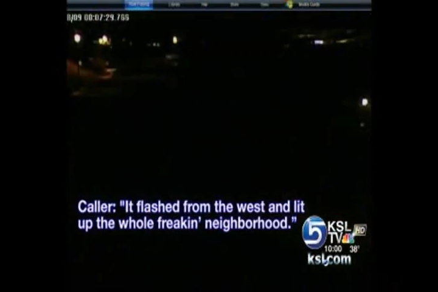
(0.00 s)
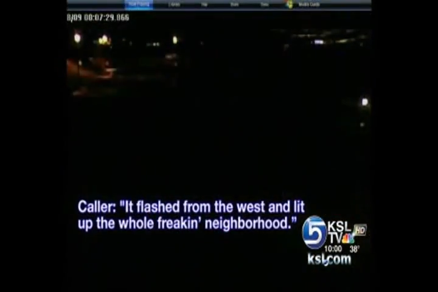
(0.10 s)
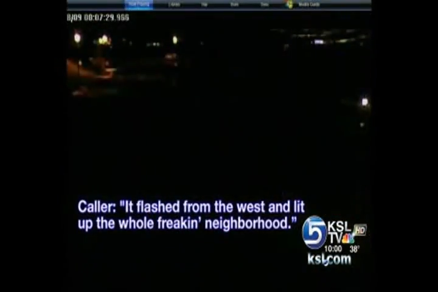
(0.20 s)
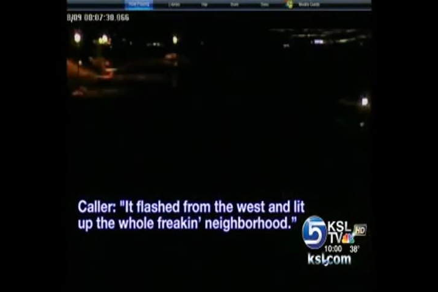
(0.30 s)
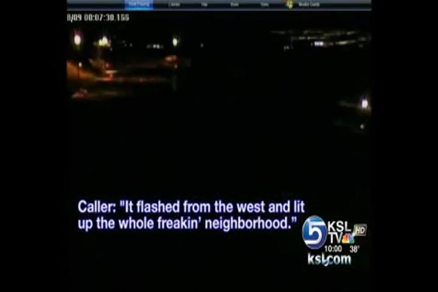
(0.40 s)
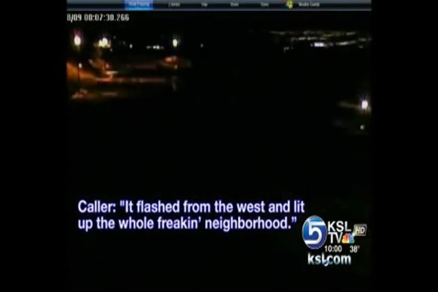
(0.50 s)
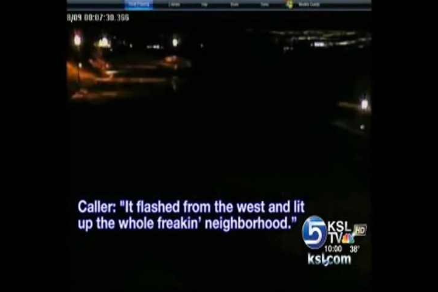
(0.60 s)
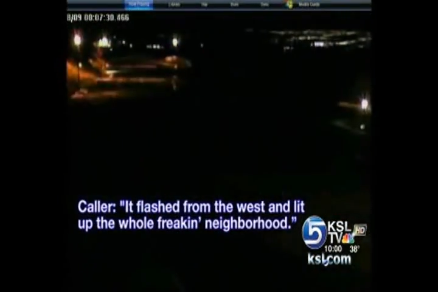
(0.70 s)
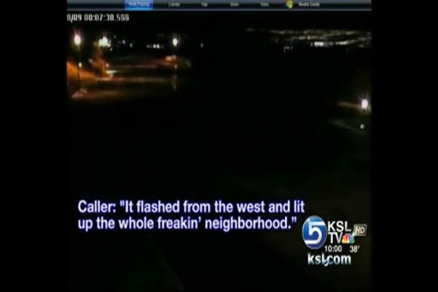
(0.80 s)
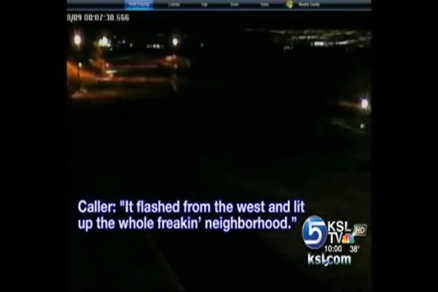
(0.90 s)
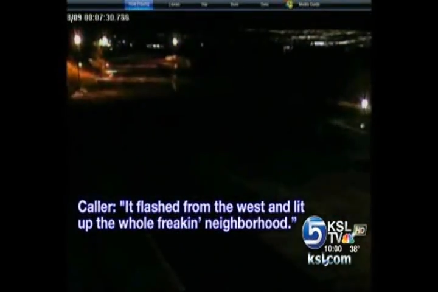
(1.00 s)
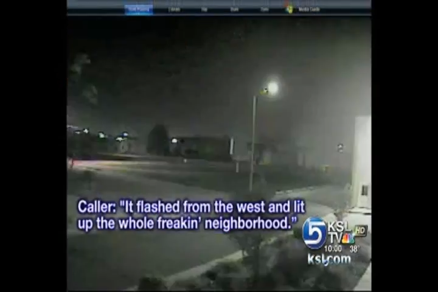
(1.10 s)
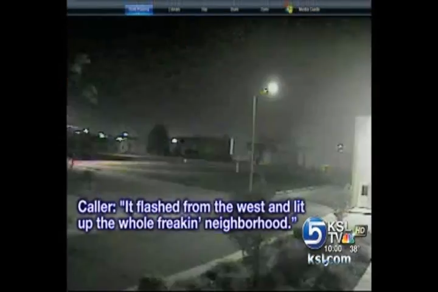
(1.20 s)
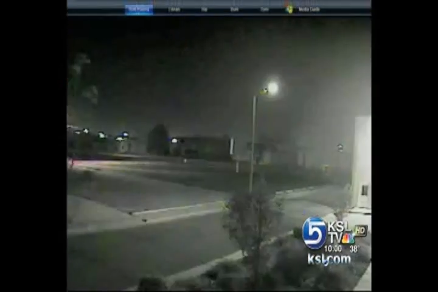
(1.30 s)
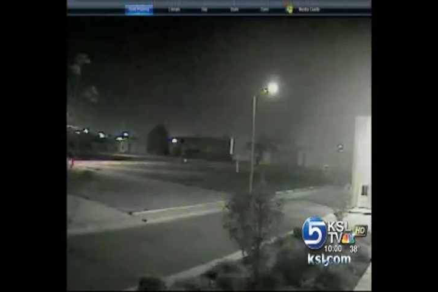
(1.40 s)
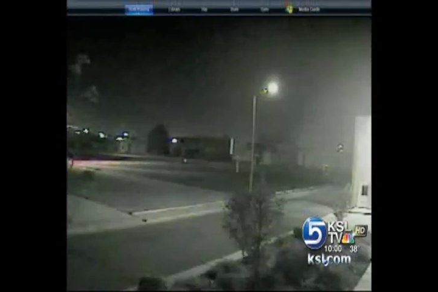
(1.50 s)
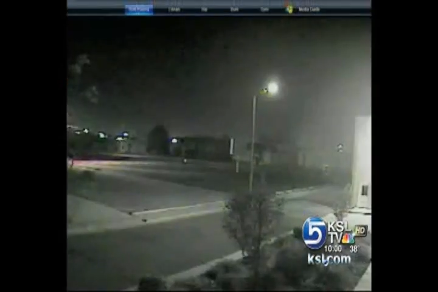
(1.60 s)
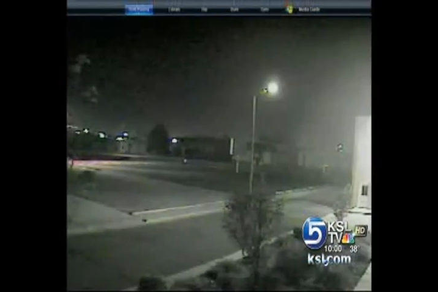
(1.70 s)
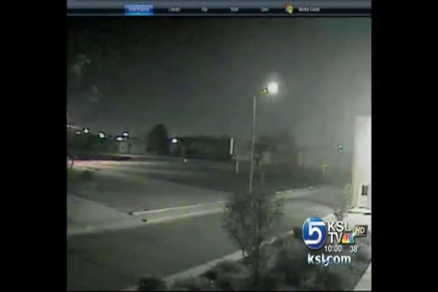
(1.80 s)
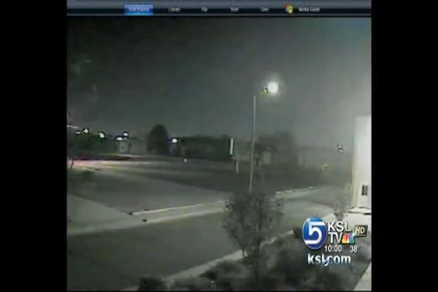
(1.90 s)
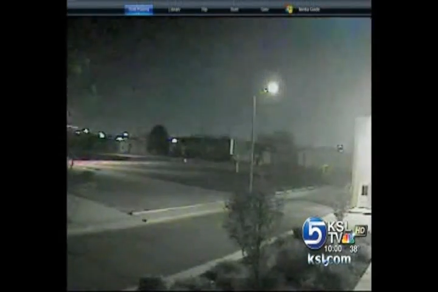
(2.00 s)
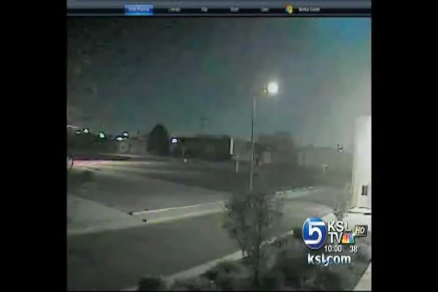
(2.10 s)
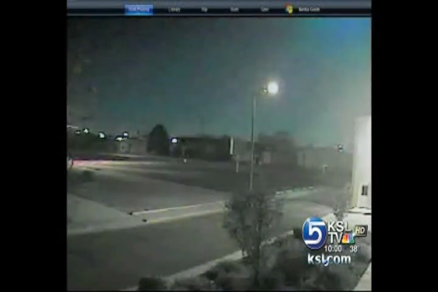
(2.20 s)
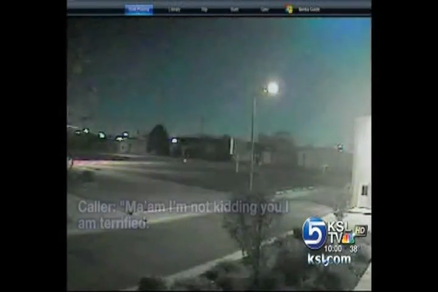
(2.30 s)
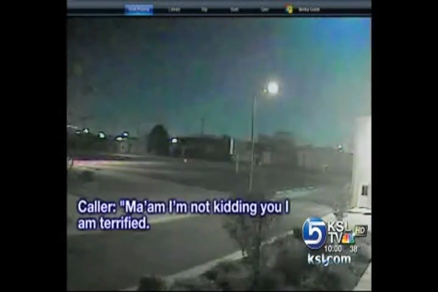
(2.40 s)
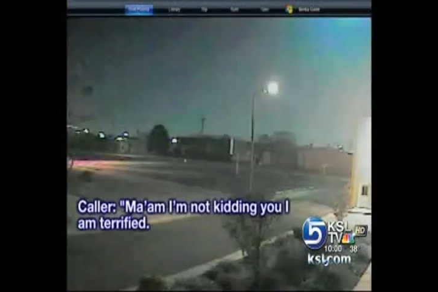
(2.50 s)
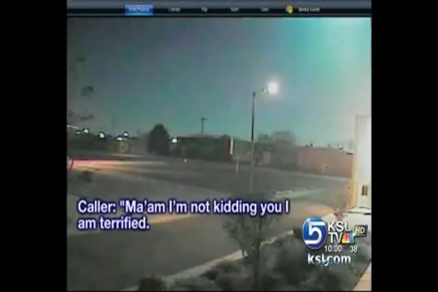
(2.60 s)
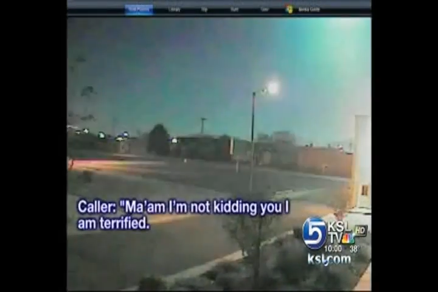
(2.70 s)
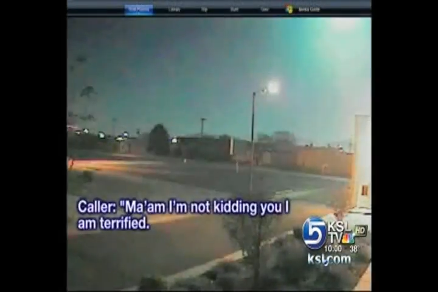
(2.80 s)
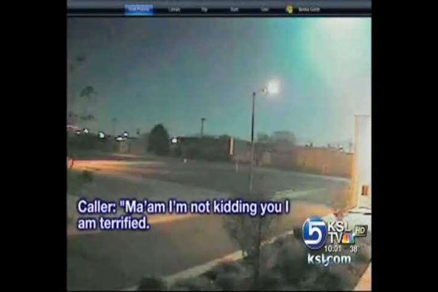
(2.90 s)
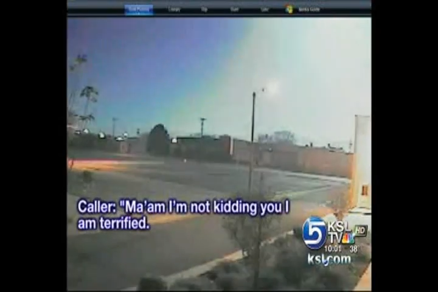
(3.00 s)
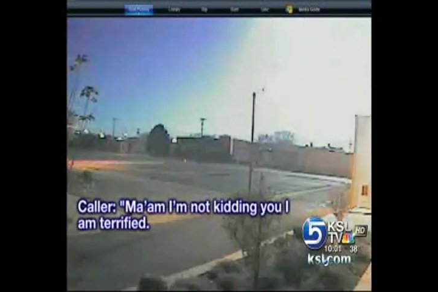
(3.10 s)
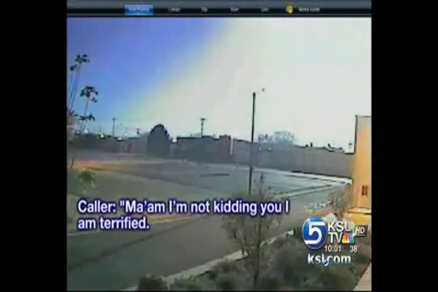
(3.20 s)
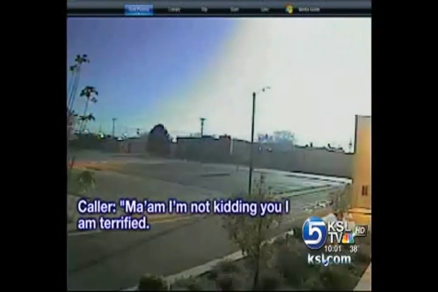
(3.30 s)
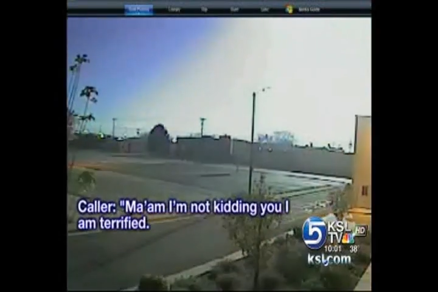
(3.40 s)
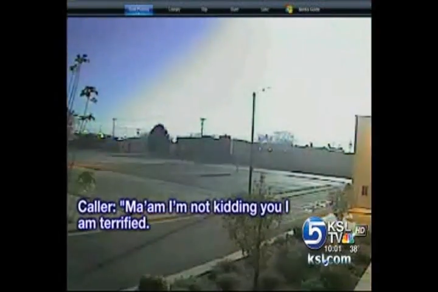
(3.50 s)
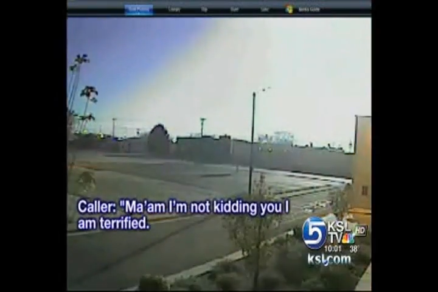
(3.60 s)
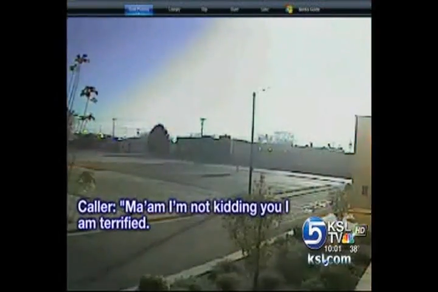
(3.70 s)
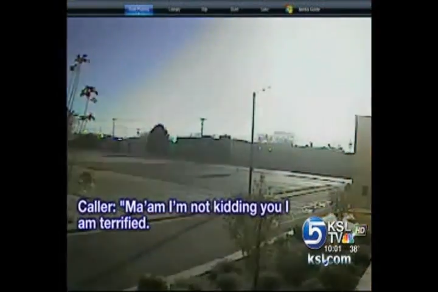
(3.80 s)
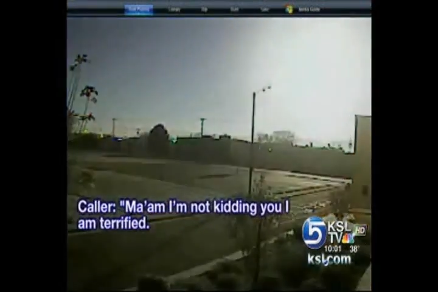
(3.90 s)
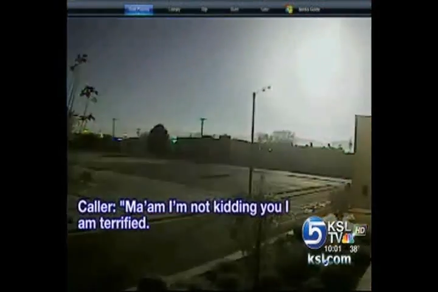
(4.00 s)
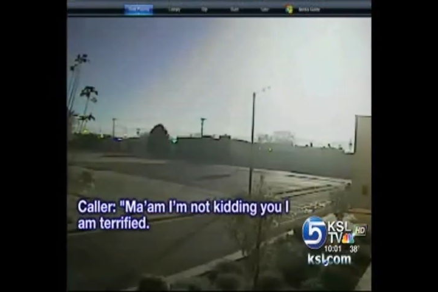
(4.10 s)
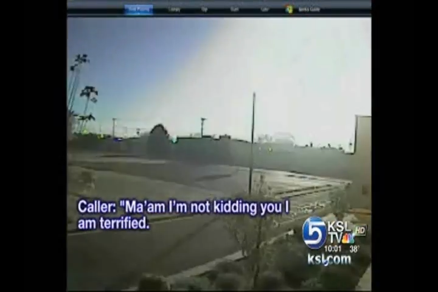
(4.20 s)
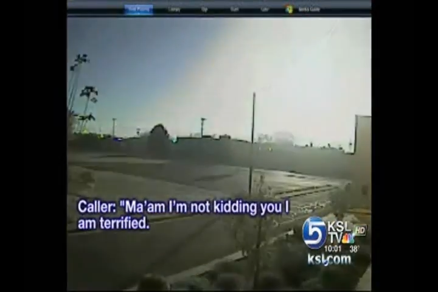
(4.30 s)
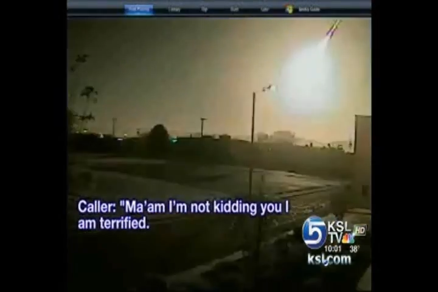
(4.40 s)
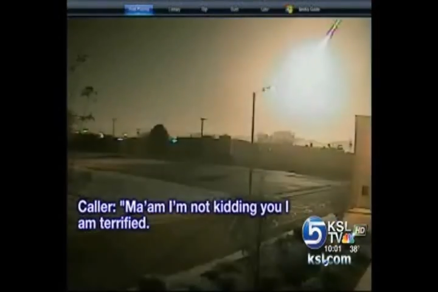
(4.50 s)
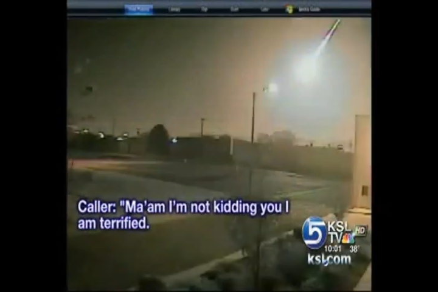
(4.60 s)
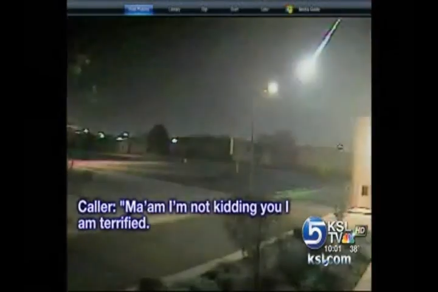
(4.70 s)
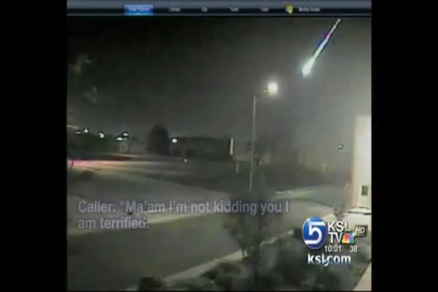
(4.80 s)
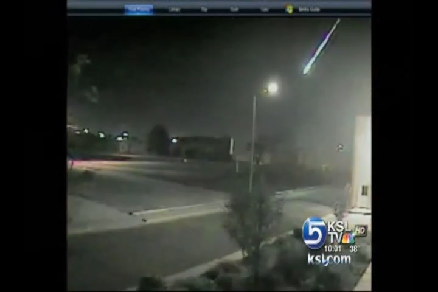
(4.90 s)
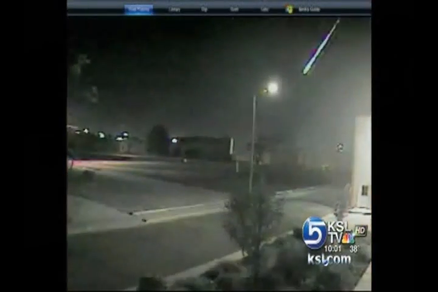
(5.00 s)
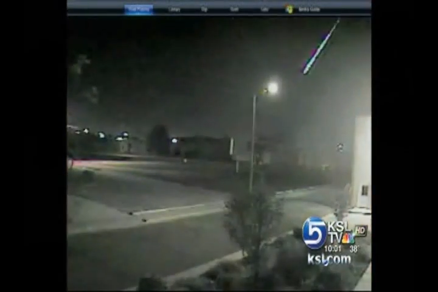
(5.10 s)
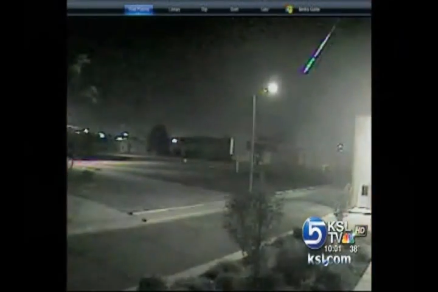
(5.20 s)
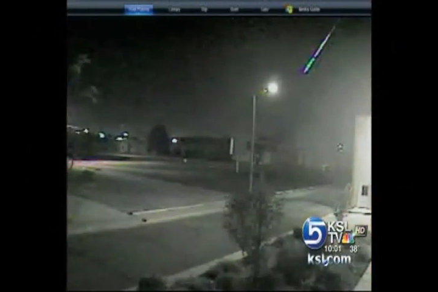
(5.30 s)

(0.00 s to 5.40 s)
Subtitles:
(no speaker visible)